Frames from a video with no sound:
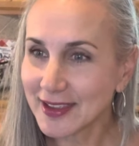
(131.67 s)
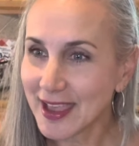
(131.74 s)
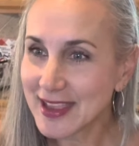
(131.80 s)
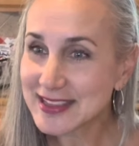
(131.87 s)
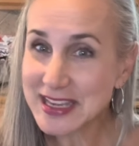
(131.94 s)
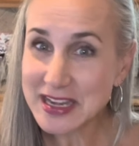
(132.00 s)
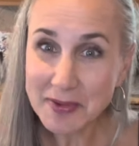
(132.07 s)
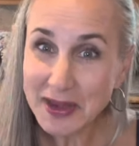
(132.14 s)

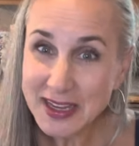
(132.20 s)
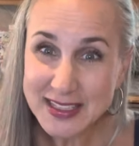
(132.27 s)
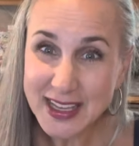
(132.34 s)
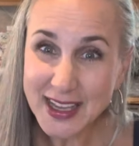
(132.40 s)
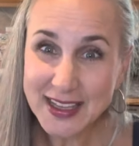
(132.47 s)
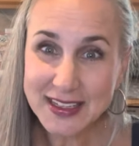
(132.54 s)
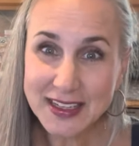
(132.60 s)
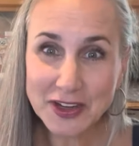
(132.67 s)
Has anybody
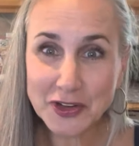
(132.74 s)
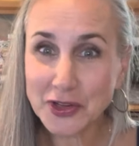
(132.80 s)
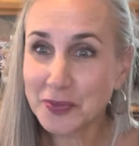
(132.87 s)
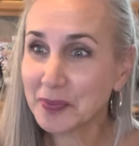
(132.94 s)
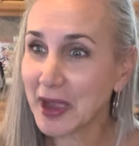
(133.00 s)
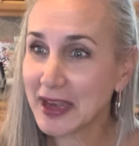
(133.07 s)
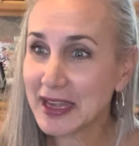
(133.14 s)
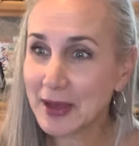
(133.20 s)
done grilled
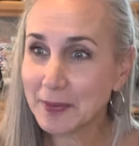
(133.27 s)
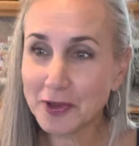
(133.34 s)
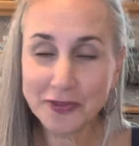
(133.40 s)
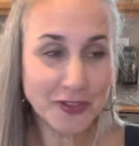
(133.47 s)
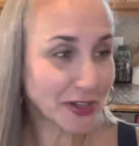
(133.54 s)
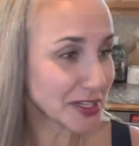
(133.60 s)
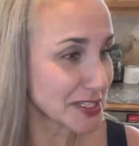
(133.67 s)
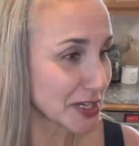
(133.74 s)
pineapple
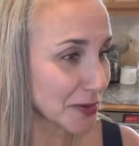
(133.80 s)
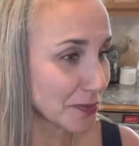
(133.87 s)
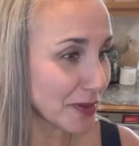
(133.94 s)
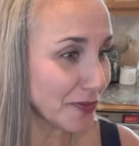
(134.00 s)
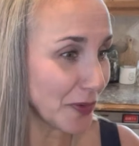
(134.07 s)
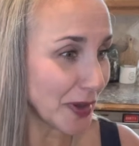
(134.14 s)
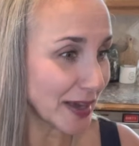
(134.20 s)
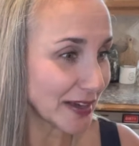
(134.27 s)
for dessert
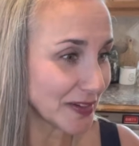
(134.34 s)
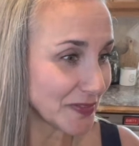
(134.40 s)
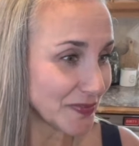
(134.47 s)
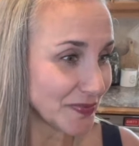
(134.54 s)
before?